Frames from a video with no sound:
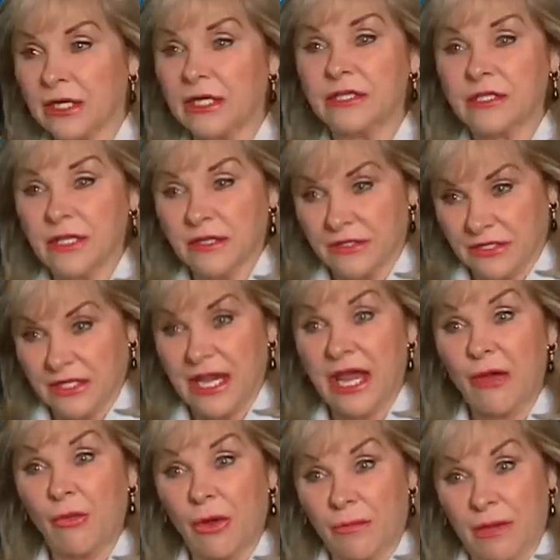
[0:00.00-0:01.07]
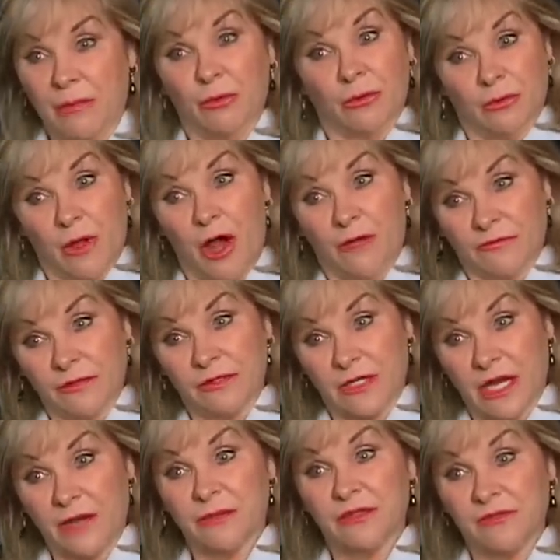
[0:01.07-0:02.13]
And he's saying what people
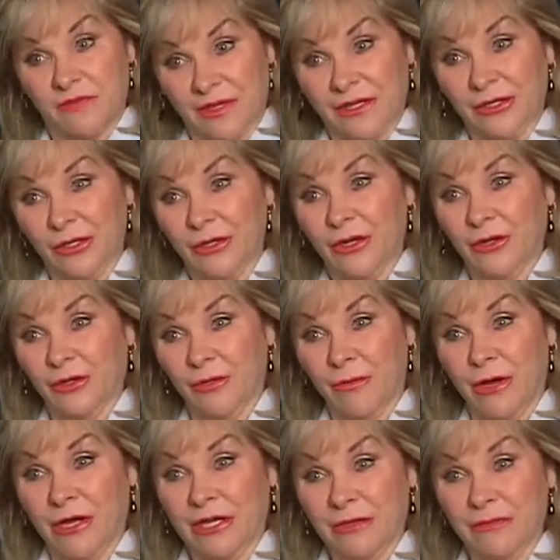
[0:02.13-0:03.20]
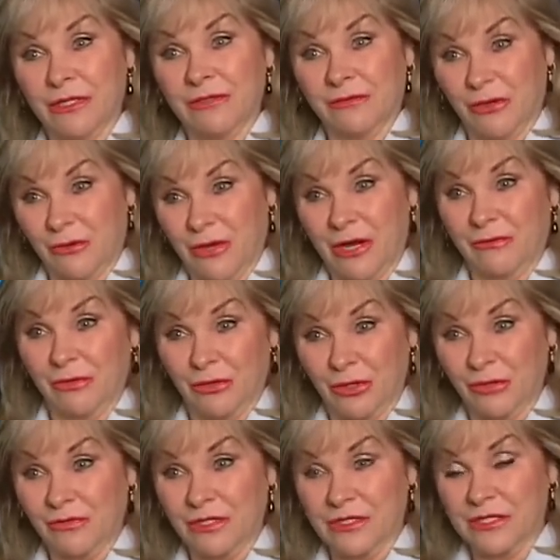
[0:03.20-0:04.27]
oftentimes feel on their mind but don't have the nerve to